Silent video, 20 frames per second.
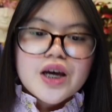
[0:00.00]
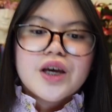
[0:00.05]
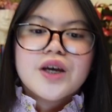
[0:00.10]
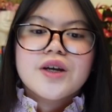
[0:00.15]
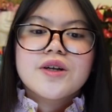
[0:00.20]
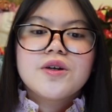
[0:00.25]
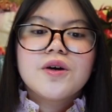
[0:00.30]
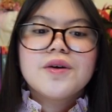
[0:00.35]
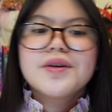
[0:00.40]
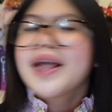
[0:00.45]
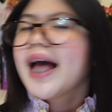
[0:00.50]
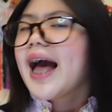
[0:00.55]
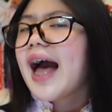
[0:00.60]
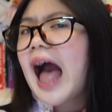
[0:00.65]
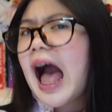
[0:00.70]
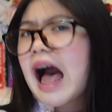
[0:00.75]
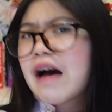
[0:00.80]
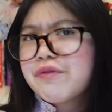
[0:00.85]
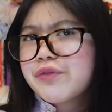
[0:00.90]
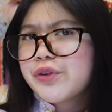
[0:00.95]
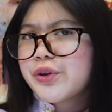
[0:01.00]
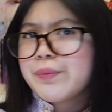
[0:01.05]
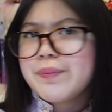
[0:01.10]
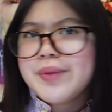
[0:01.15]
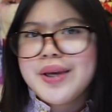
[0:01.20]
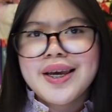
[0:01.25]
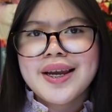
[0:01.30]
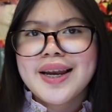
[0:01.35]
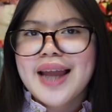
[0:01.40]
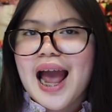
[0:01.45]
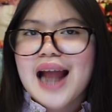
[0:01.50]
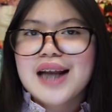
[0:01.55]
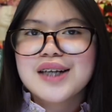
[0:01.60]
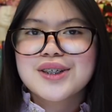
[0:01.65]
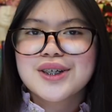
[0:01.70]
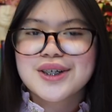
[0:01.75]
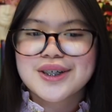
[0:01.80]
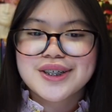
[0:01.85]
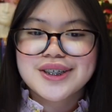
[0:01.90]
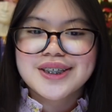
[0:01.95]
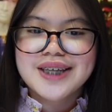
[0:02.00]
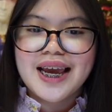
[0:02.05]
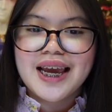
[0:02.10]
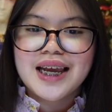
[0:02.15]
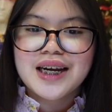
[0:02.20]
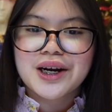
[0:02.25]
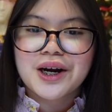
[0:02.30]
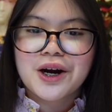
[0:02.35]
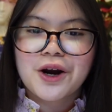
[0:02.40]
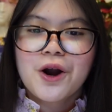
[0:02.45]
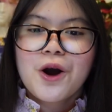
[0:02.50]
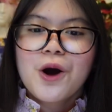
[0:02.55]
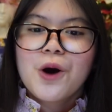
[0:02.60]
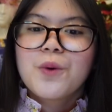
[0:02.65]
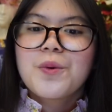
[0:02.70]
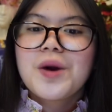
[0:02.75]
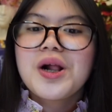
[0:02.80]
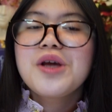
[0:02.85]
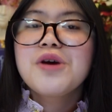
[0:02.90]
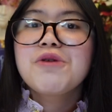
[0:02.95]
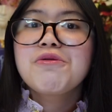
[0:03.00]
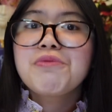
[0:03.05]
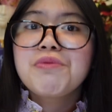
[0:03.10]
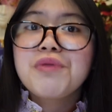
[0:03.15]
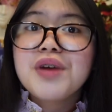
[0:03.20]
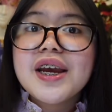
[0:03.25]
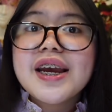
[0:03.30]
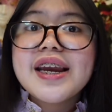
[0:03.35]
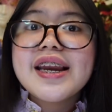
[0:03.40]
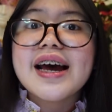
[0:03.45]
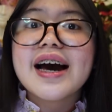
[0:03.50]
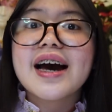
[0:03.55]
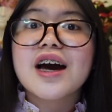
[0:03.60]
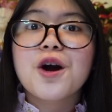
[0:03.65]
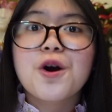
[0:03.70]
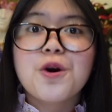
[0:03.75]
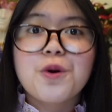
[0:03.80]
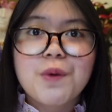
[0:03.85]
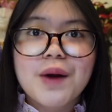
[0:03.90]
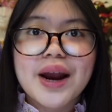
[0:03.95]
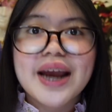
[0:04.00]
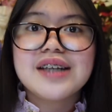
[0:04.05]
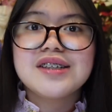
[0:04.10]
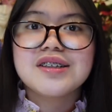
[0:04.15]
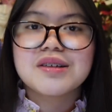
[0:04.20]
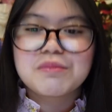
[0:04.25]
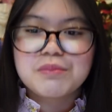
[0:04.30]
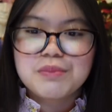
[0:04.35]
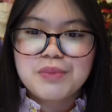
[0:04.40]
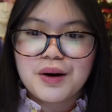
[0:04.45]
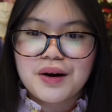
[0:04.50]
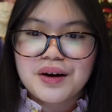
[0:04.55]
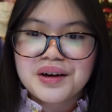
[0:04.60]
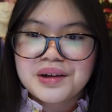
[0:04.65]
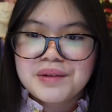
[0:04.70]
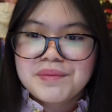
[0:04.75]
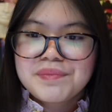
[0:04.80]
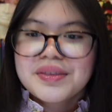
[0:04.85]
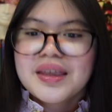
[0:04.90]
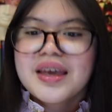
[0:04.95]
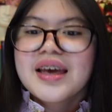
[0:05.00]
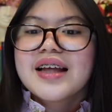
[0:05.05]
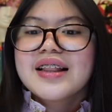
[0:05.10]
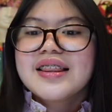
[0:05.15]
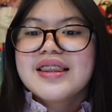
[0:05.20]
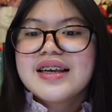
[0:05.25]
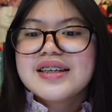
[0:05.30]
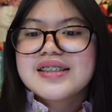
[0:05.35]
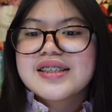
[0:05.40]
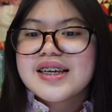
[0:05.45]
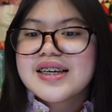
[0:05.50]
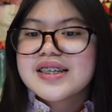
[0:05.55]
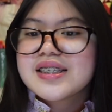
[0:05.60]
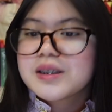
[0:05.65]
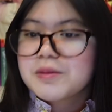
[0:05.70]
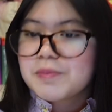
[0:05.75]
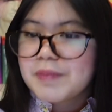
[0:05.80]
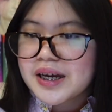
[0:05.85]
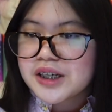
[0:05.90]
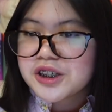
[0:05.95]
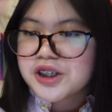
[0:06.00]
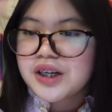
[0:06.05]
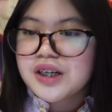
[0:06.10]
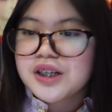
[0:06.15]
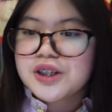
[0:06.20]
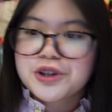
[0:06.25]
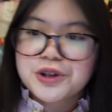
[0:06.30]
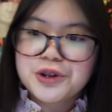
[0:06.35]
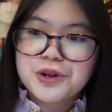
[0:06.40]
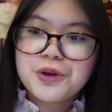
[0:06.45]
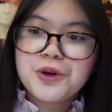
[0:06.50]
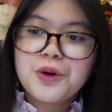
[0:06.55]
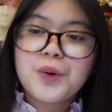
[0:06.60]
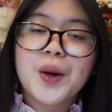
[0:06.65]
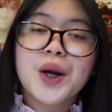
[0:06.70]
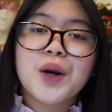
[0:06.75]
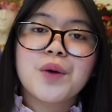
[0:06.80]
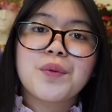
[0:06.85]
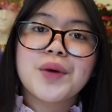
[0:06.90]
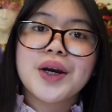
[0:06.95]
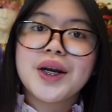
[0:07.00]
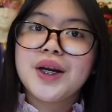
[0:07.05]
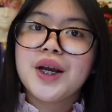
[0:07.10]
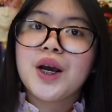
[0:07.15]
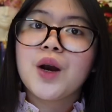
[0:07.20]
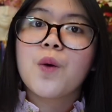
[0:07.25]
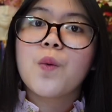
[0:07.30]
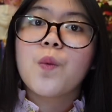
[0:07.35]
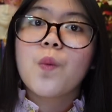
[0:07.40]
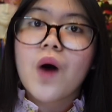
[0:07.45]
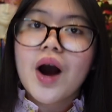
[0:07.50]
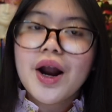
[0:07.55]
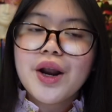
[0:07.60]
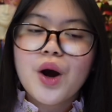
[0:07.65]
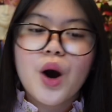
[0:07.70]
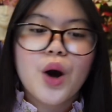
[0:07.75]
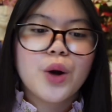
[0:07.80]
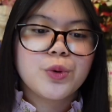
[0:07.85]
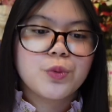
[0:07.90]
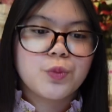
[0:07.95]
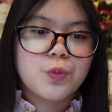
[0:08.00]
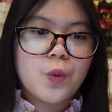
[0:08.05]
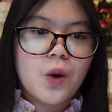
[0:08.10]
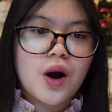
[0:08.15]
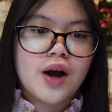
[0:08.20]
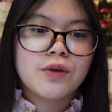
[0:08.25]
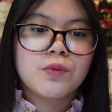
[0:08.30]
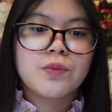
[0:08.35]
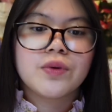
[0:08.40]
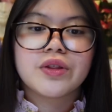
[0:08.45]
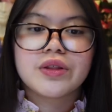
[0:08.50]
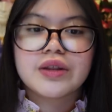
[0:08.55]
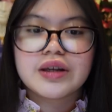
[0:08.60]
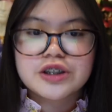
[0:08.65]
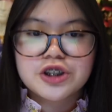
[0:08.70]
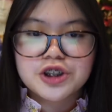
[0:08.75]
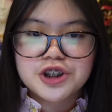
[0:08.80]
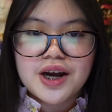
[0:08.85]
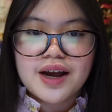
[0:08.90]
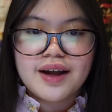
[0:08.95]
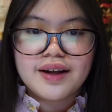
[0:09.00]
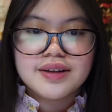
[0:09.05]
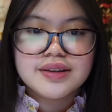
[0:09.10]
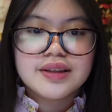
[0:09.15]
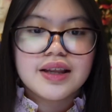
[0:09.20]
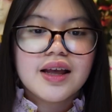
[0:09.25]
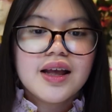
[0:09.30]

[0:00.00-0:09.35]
You don't have to be an entertainer while you read a great book. This is especially true when reading one-on-one with a child.